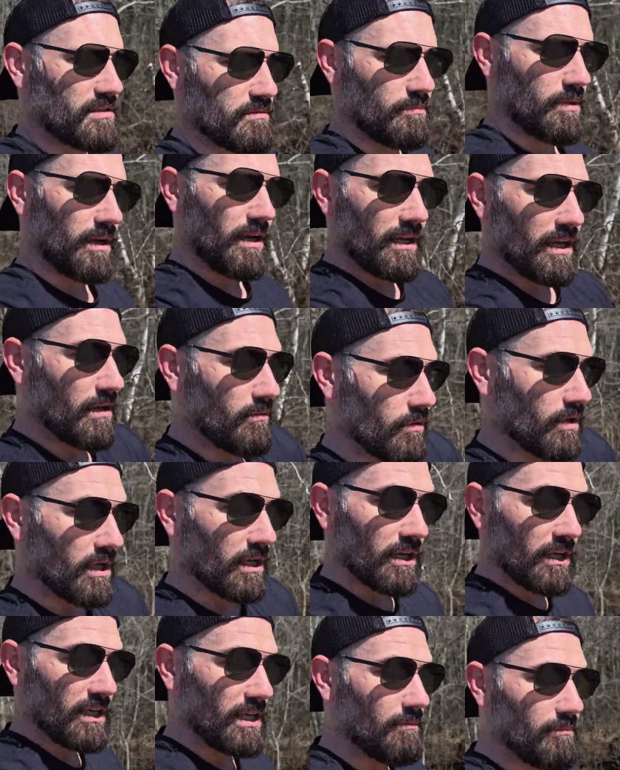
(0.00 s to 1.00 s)
But again, we're
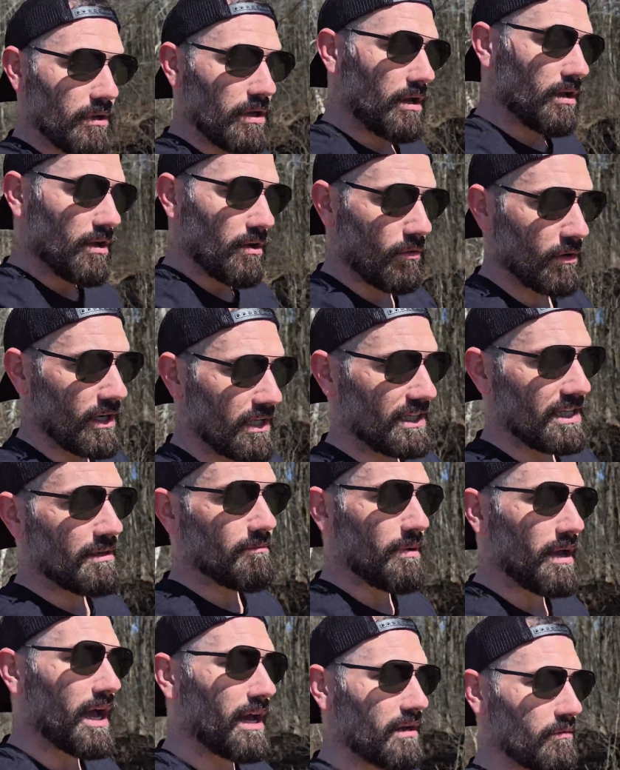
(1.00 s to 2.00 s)
going to keep
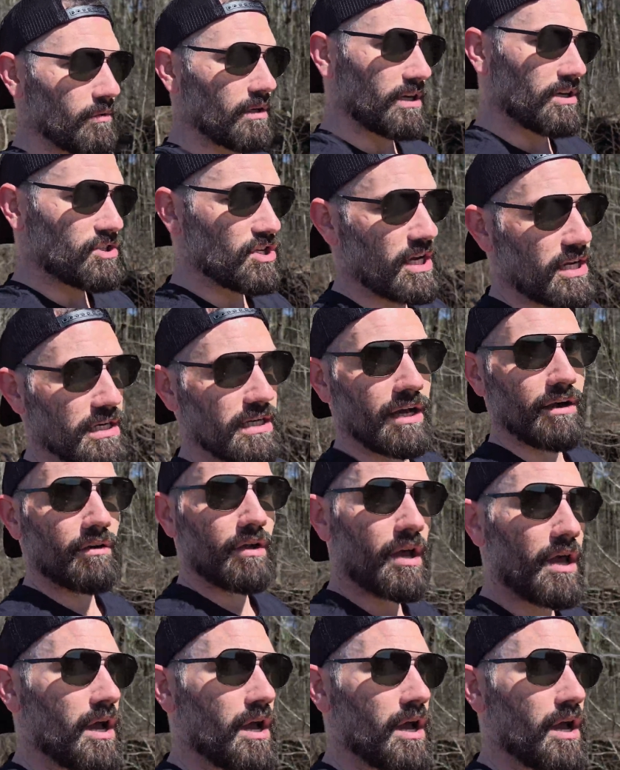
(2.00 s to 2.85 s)
at it. We're going to check it out.